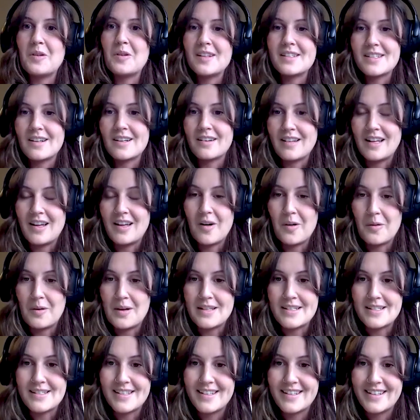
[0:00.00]
necessarily
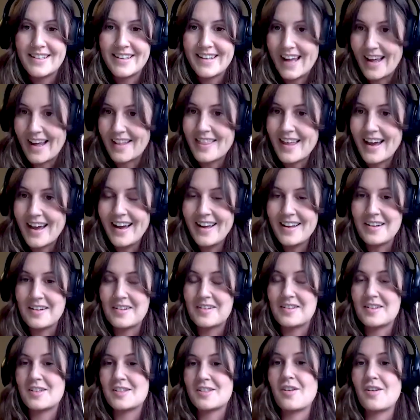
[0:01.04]
always get that
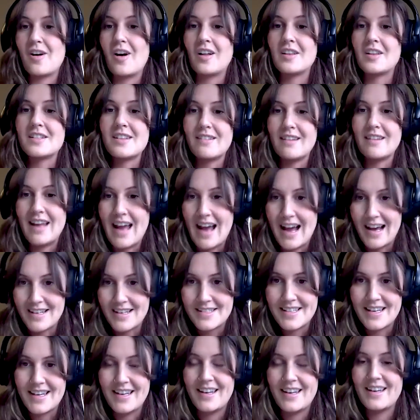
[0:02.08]
you're just constantly
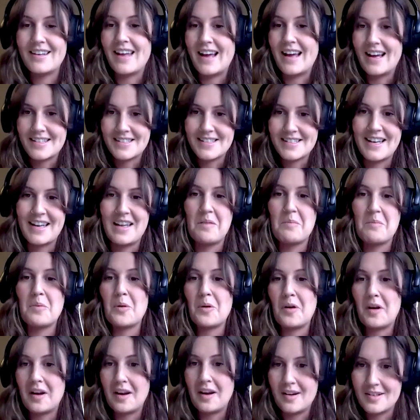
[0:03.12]
asking and asking and
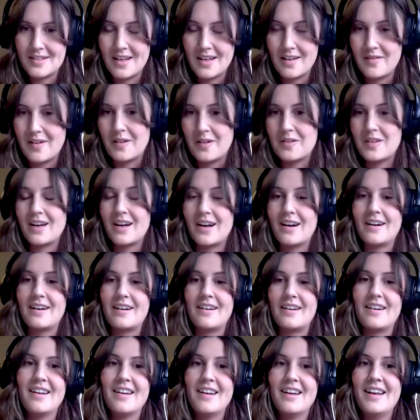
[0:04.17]
pouring yourself out there
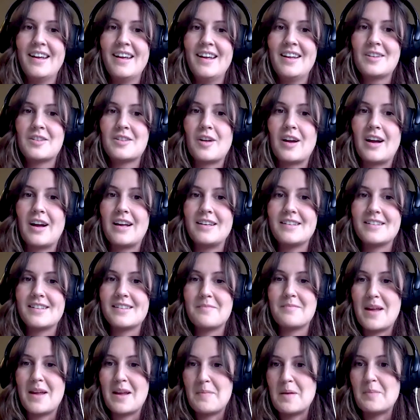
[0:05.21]
and trying
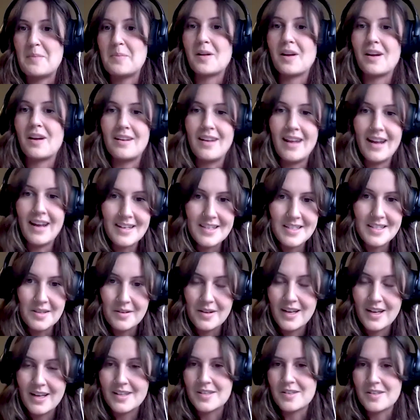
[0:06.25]
to make people connect to
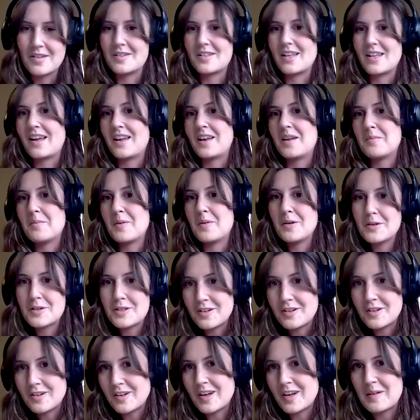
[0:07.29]
it so there's like an
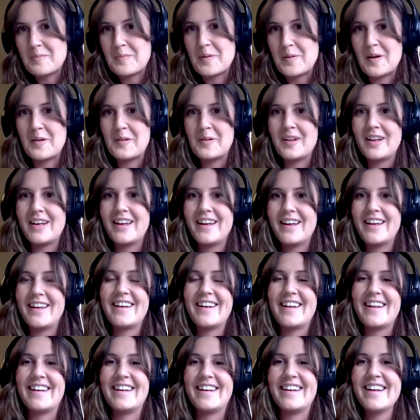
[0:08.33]
emotional
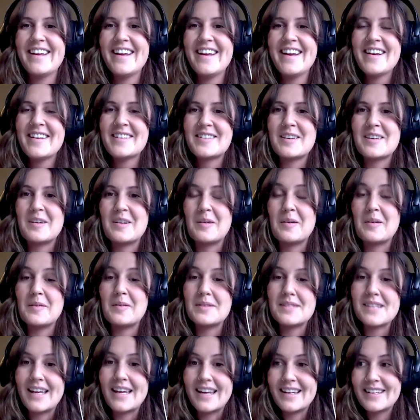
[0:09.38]
component and so it
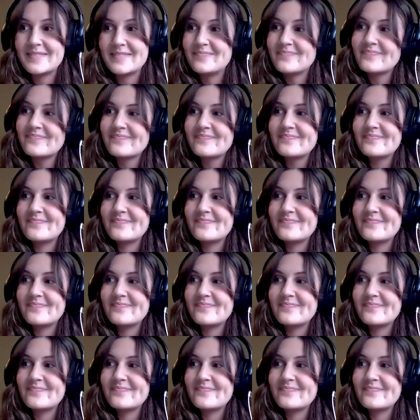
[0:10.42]
was like